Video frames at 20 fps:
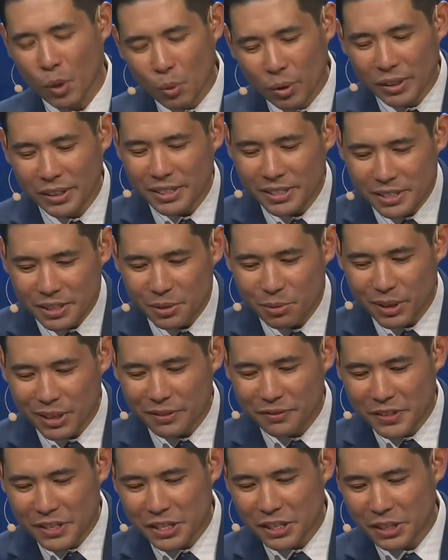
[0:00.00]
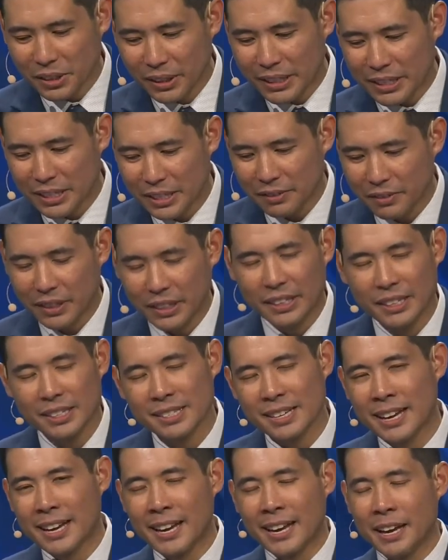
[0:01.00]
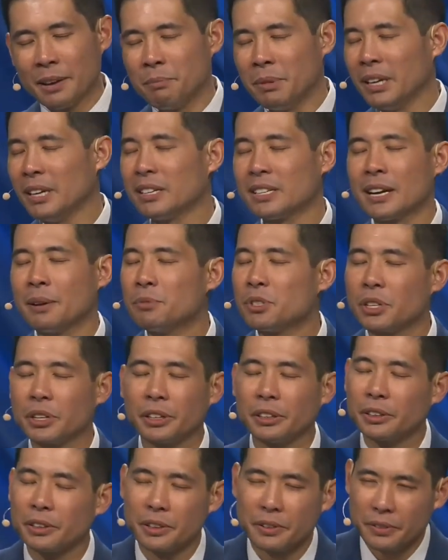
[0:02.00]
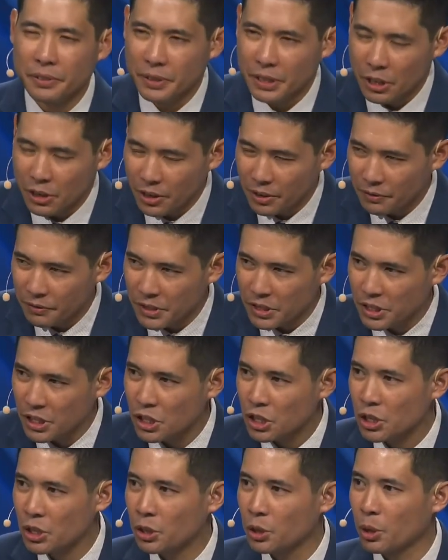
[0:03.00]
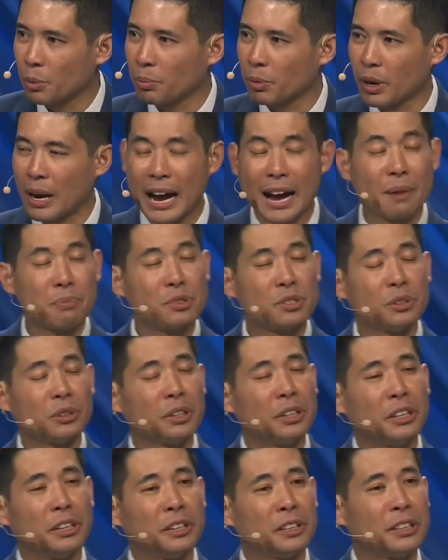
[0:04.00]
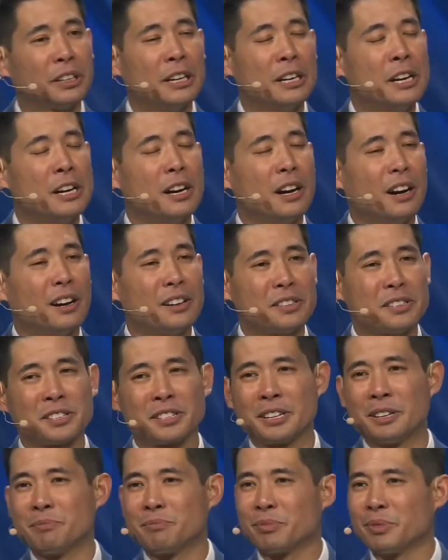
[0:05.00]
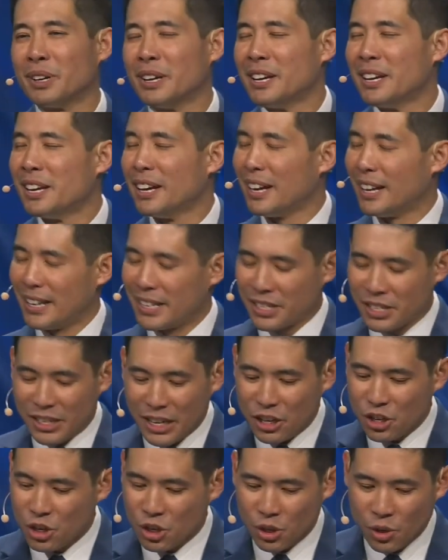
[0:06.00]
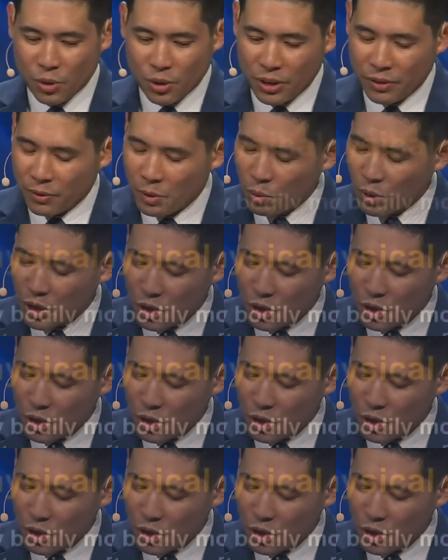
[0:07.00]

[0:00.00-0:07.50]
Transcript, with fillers: Well, this is what a physical activity is. And many times you hear, hear a physician, or perhaps you'll hear on some uh, station or even